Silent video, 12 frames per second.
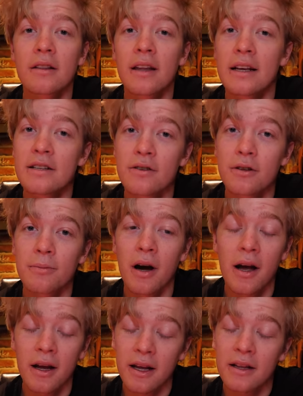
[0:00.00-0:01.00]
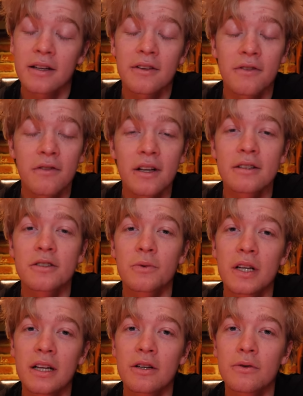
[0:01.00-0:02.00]
days on the bike and it feels
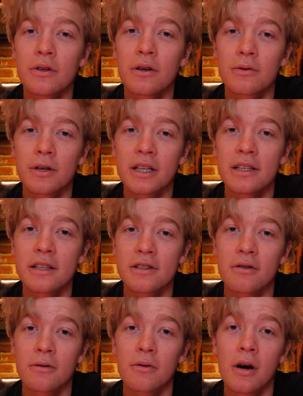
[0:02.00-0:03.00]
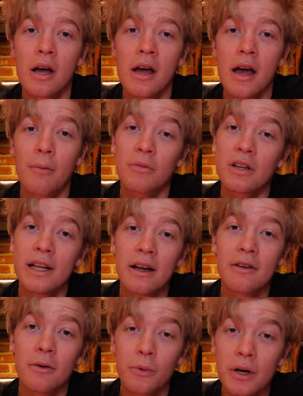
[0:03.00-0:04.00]
really good already, so I'm
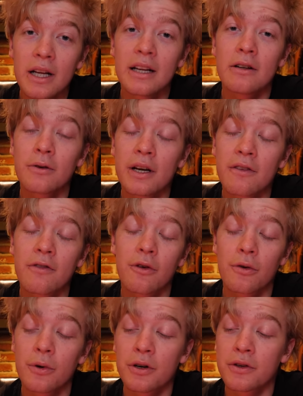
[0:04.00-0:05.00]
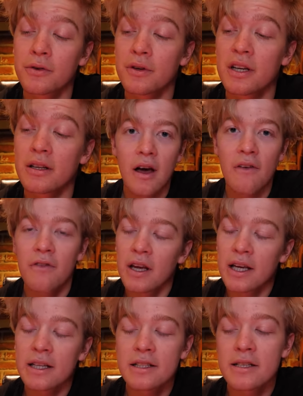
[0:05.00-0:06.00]
really looking forward to it. I
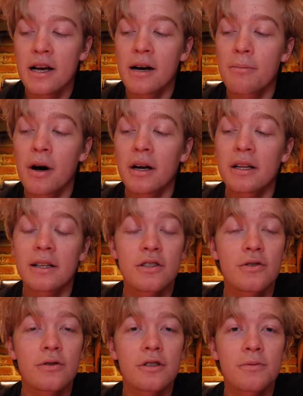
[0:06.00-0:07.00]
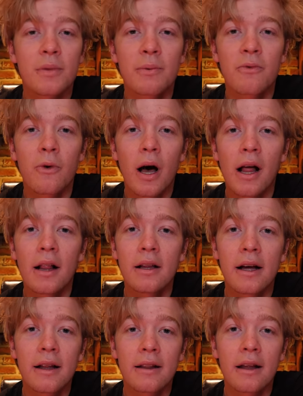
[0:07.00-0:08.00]
think it's a bike that suits me well,
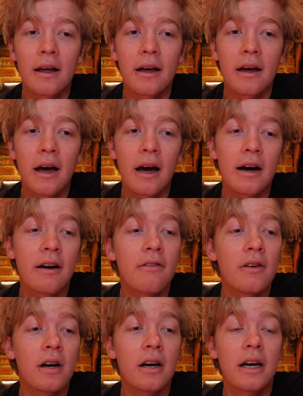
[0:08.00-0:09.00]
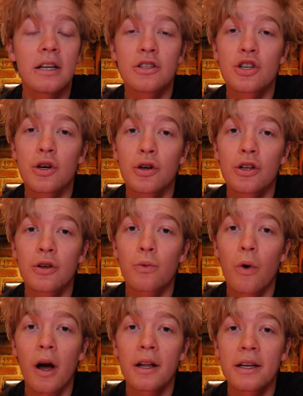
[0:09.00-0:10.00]
and I've enjoyed
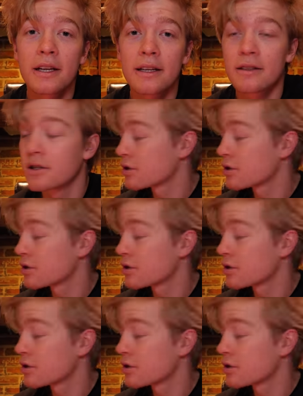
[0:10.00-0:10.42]
riding it.